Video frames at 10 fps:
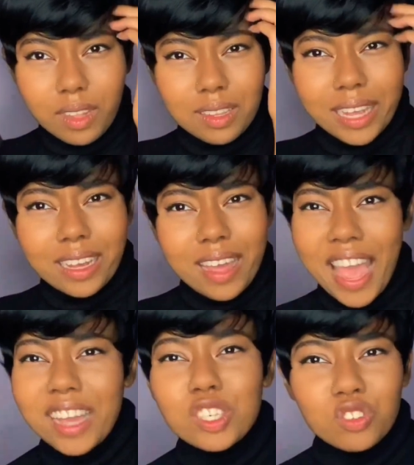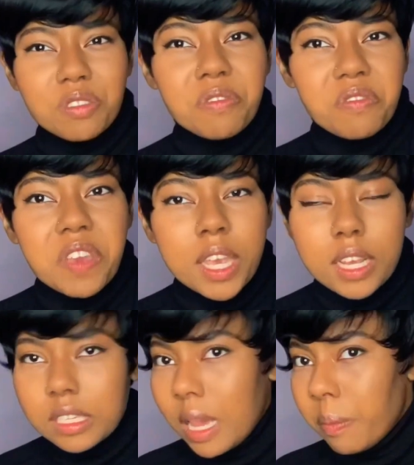like an extra fake
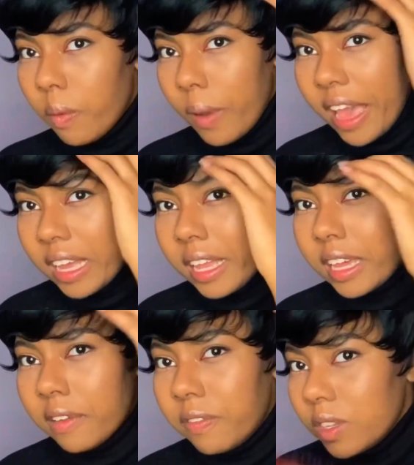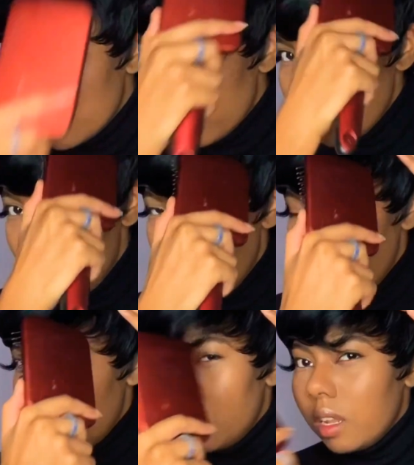type of way. Like it feels
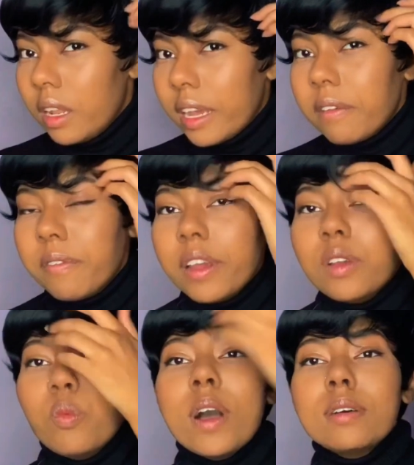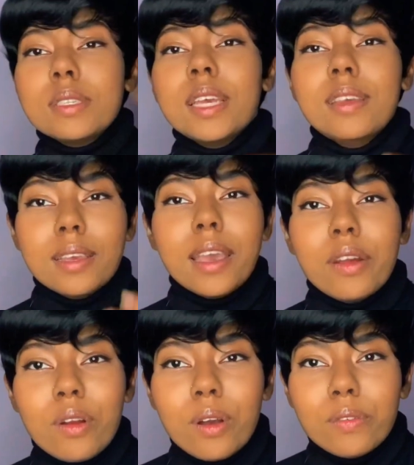like a very well taken care
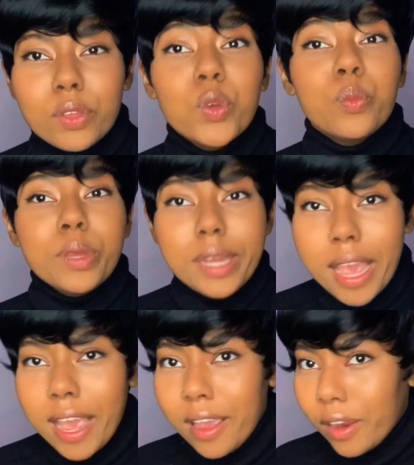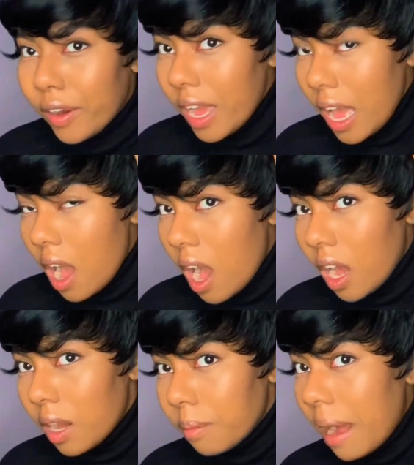of human hair.
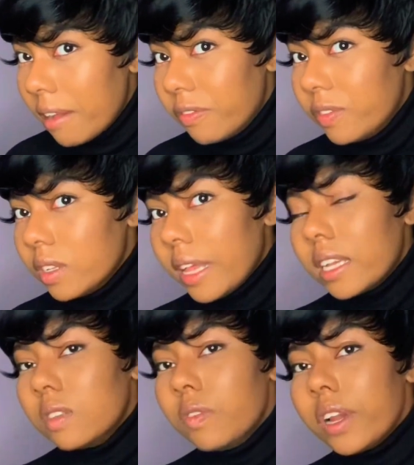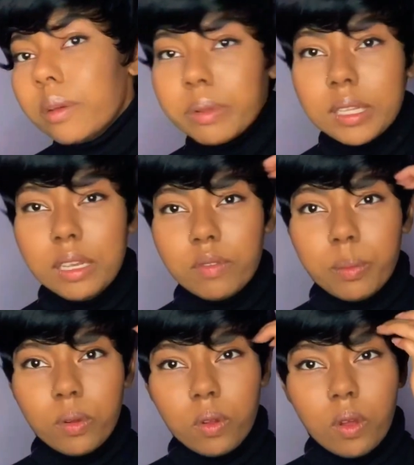I feel like it's very
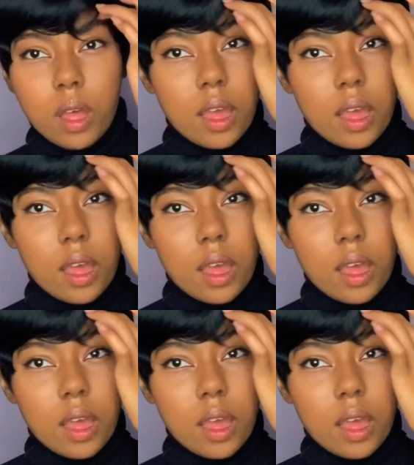believable.